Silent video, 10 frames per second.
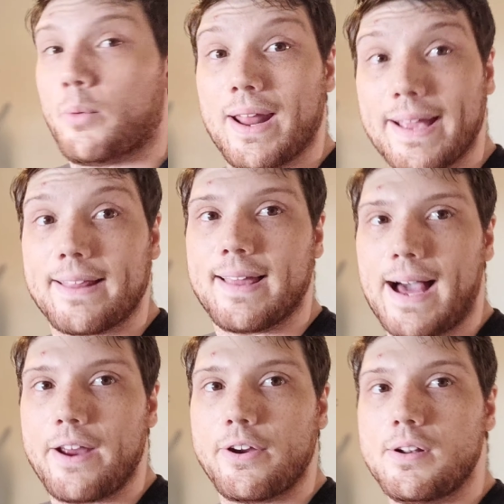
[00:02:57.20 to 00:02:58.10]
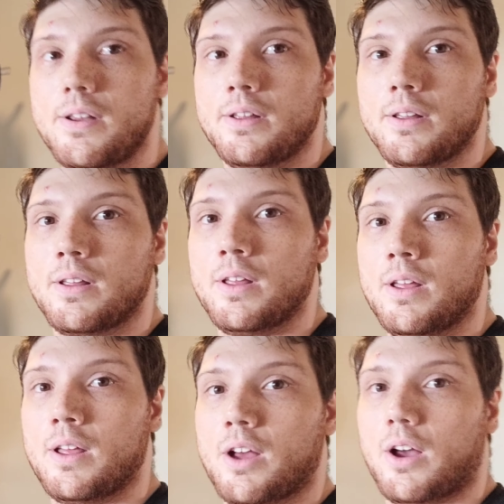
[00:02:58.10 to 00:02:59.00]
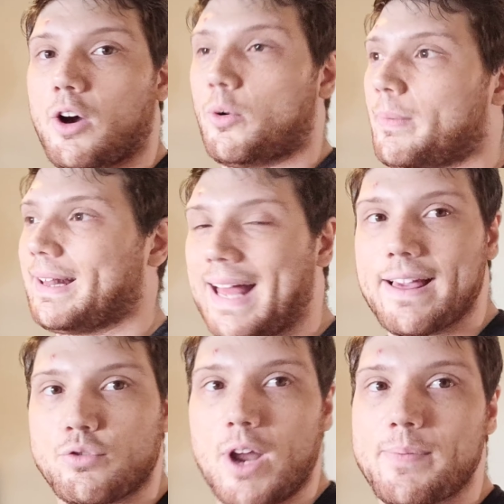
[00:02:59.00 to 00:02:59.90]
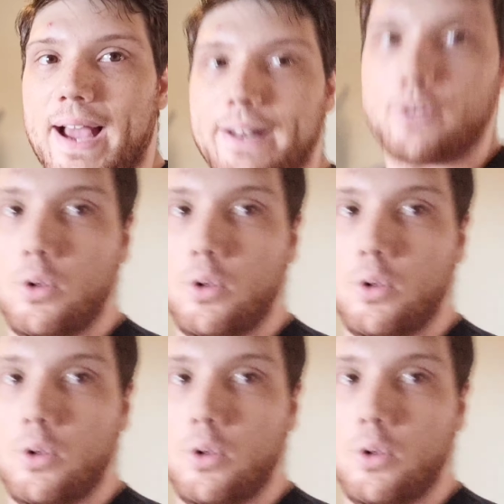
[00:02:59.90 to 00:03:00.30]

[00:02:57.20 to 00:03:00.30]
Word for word: When I get tired on my last reps, I